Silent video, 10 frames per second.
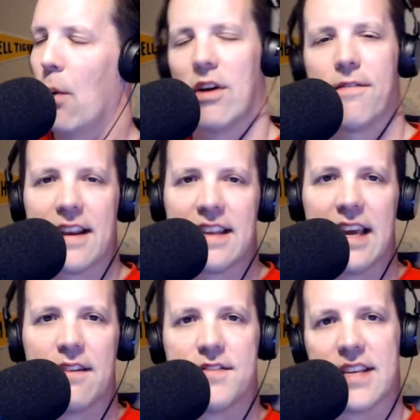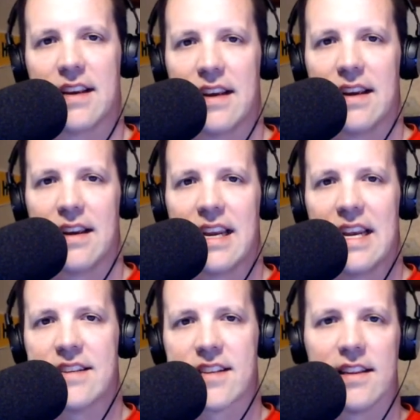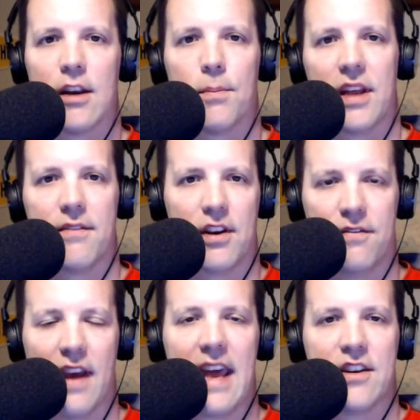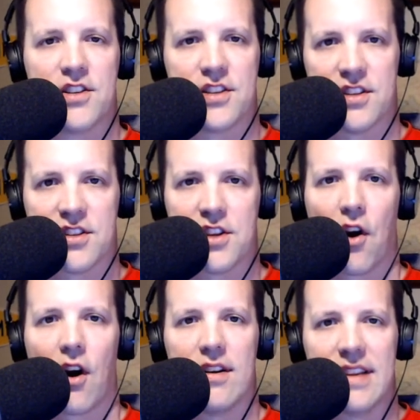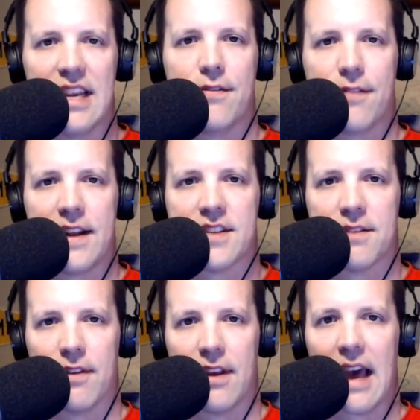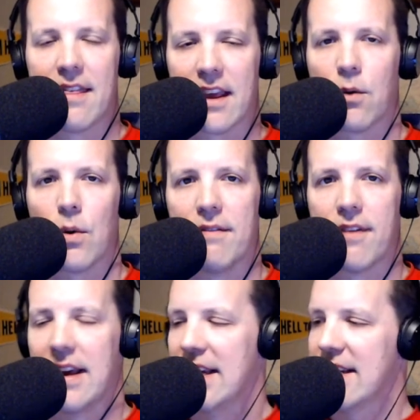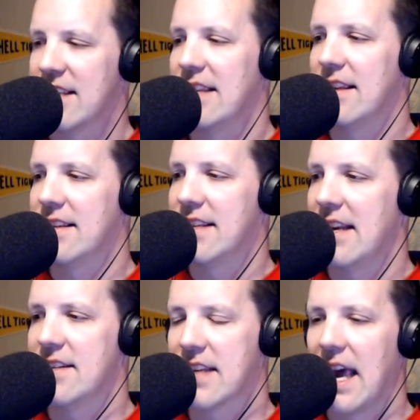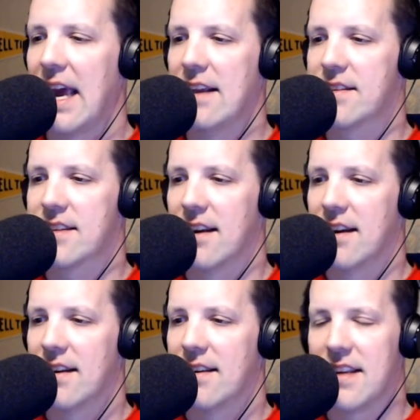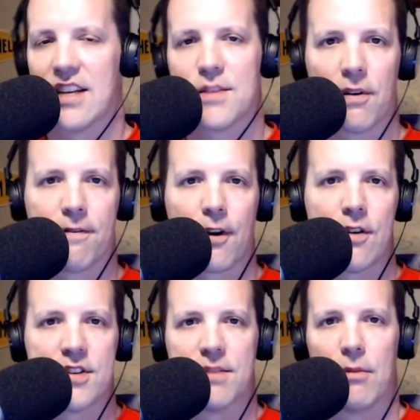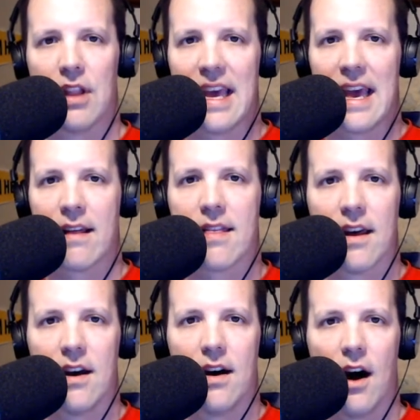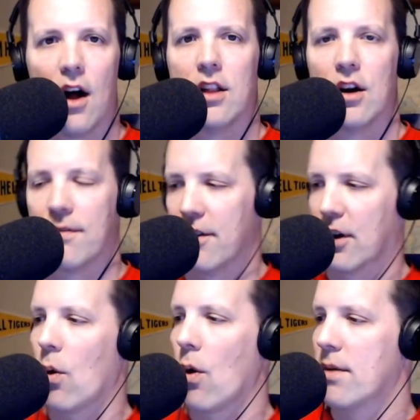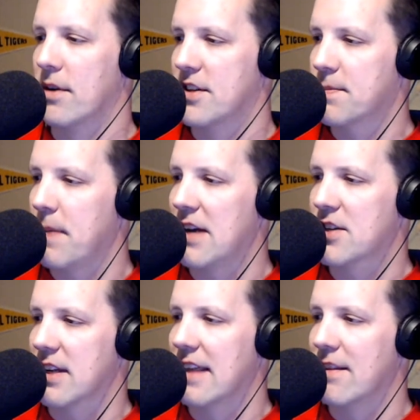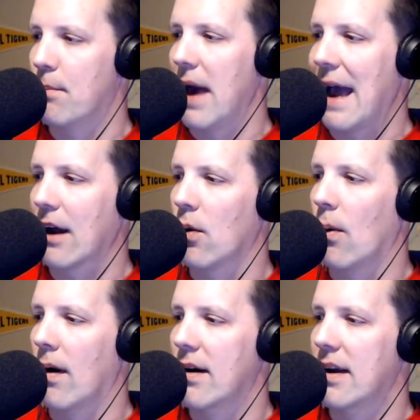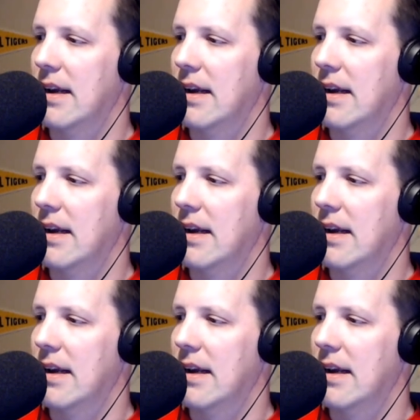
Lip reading: wonder if that gives East a little bit of an advantage to start defensively. I think we've seen that Dennis Gates does prefer some length all over the court, but especially in the backcourt.